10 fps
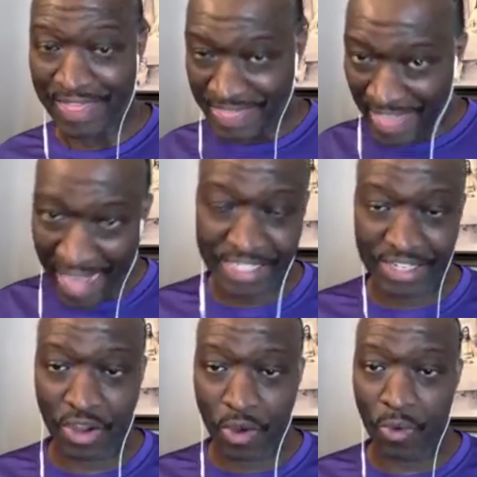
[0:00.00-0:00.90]
That's
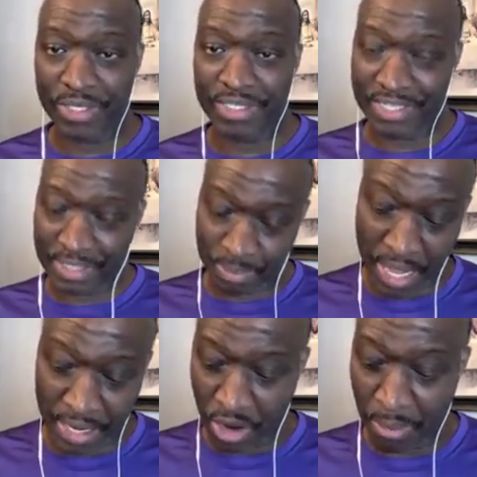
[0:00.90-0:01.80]
the goal, is to
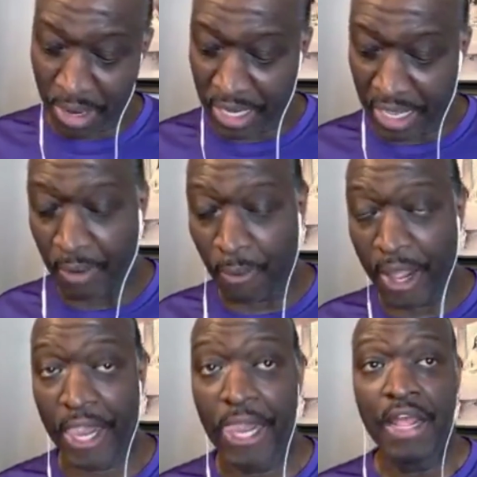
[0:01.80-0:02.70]
spend your money in a
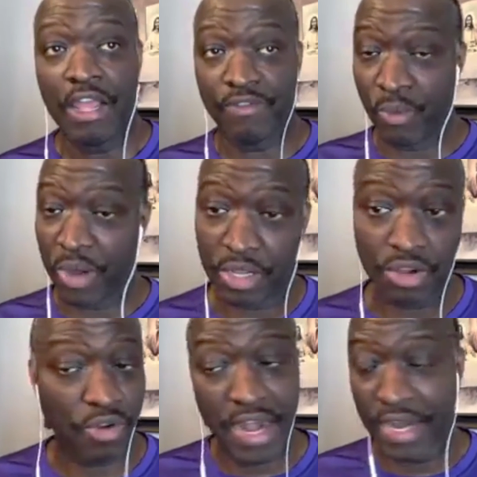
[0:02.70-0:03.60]
way. If you want
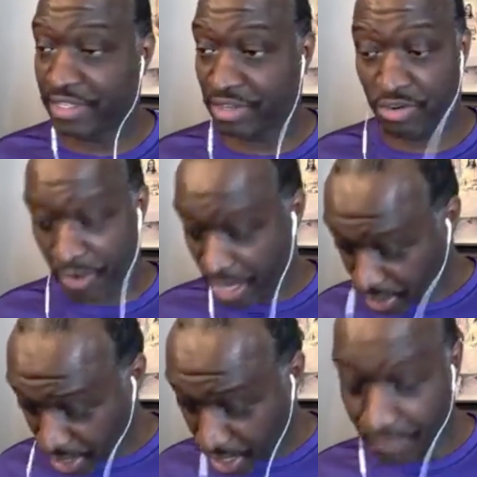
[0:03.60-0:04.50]
it, credit is a
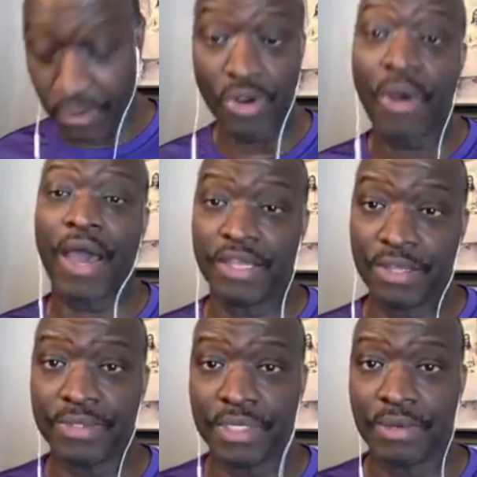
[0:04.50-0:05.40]
great thing if you know how to
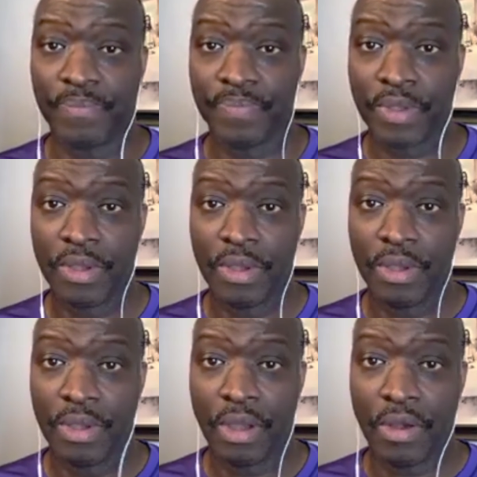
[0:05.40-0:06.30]
use it.
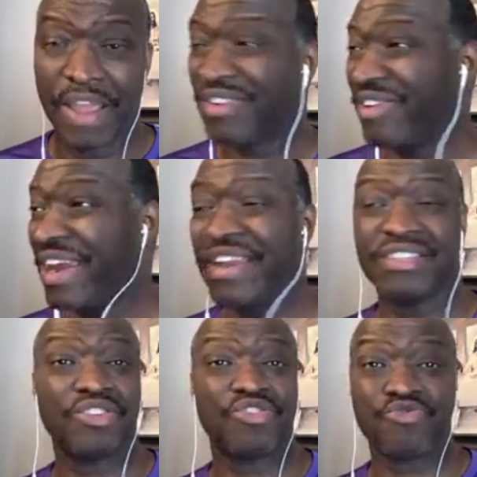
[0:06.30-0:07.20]
All right, credit
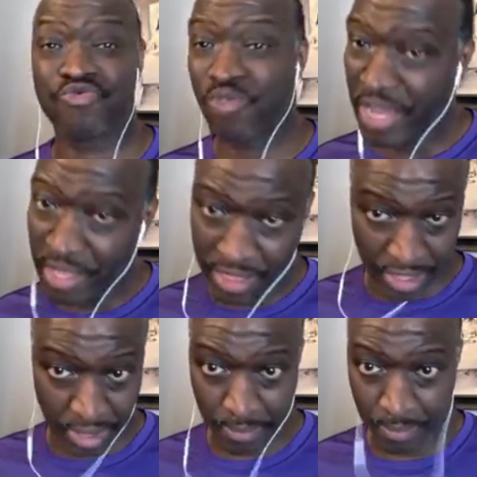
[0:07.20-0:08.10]
is a great
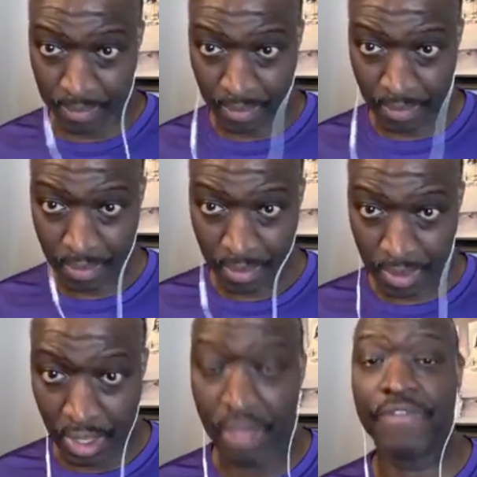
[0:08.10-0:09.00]
thing
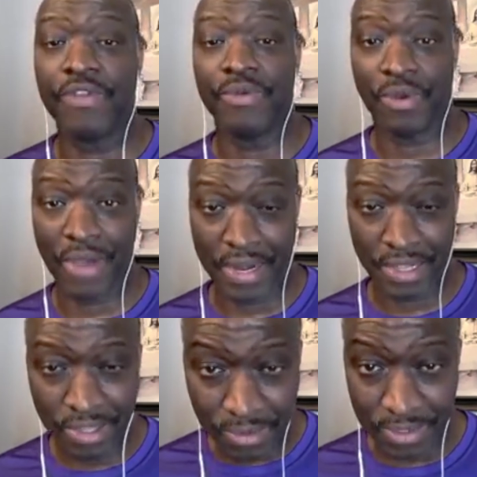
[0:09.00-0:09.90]
if you know how to
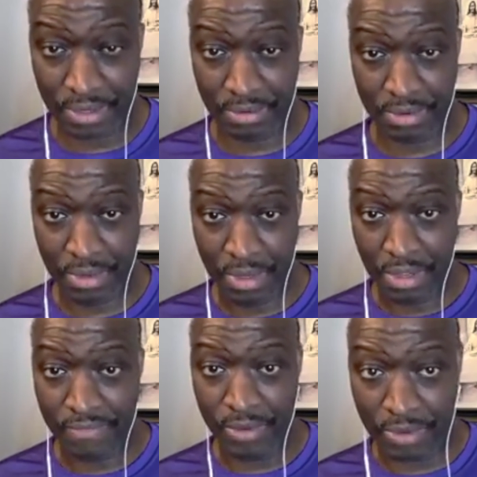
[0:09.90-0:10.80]
use it.
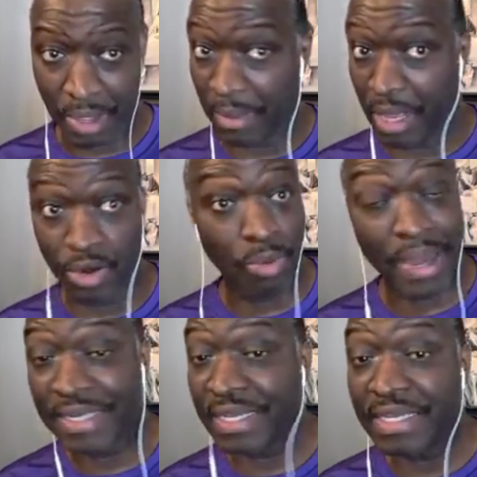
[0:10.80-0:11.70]
And
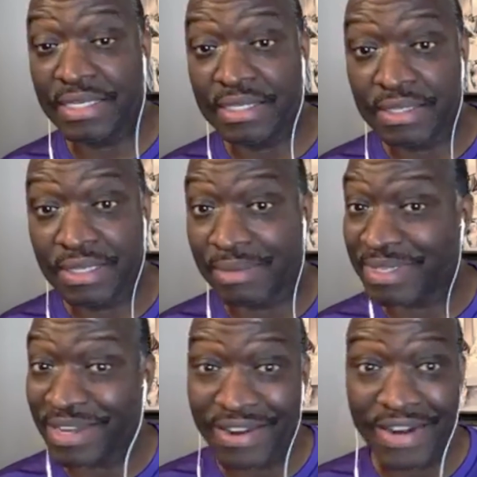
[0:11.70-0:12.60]
nobody teaches us. I'm
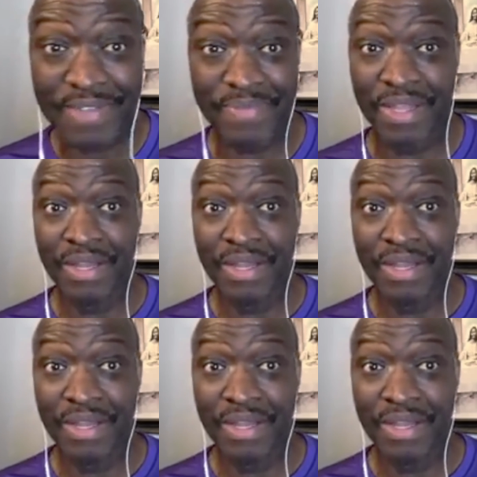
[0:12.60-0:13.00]
sorry.